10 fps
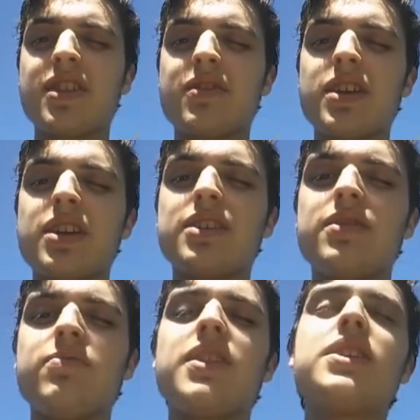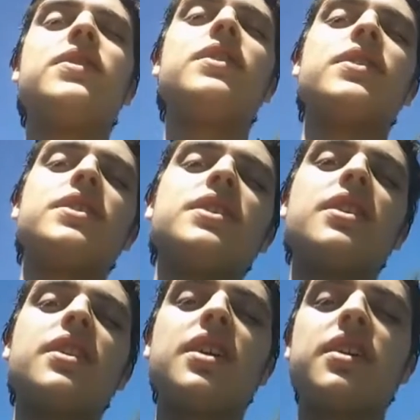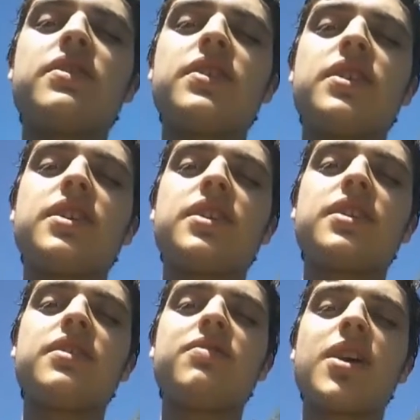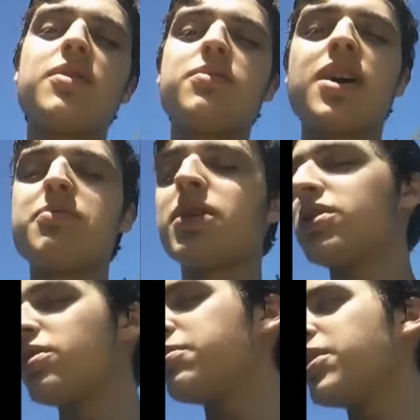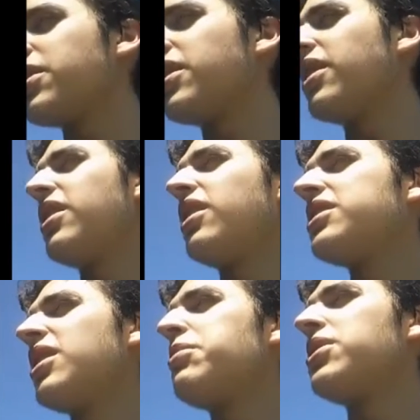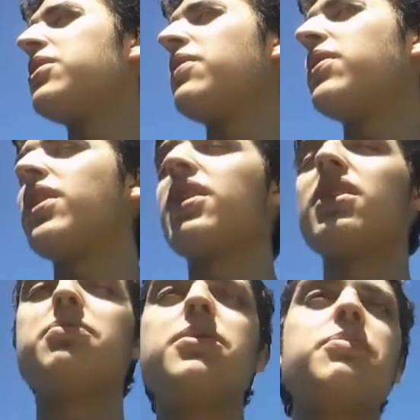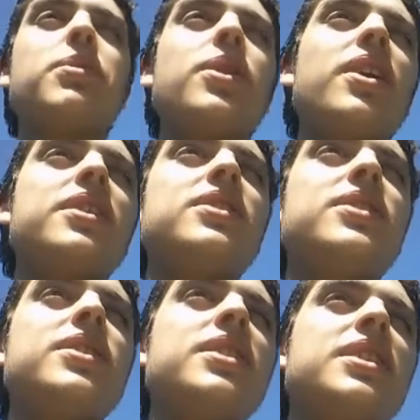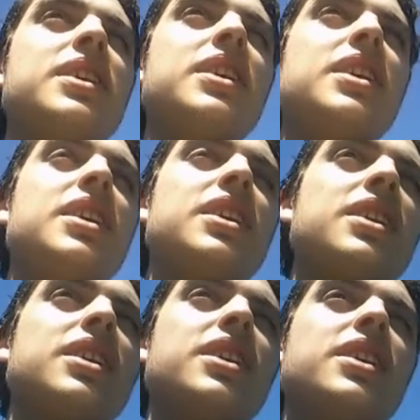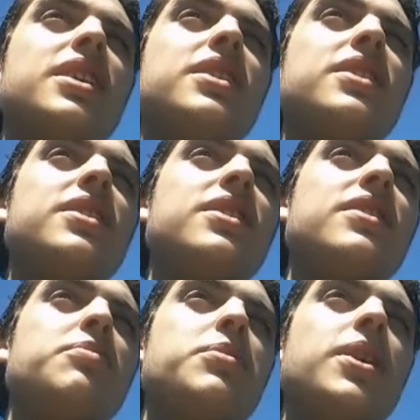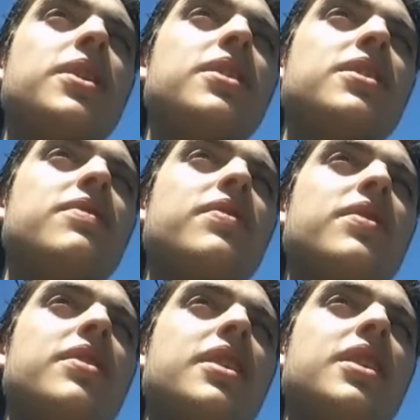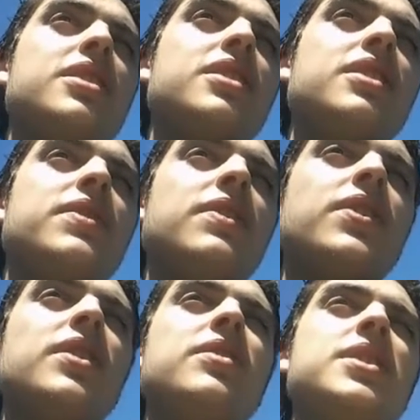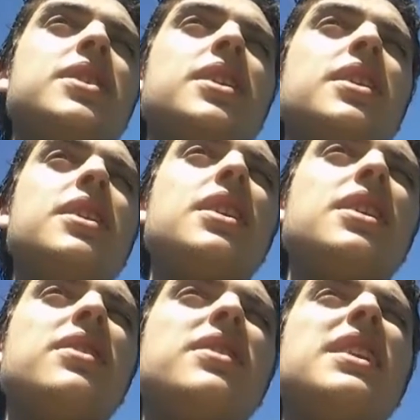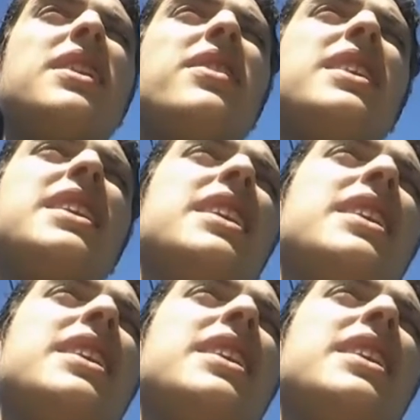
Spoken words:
That's pretty much Dead Alive. Not much of a bit. No, there's not much of a big plot to it. But it's people even say I don't think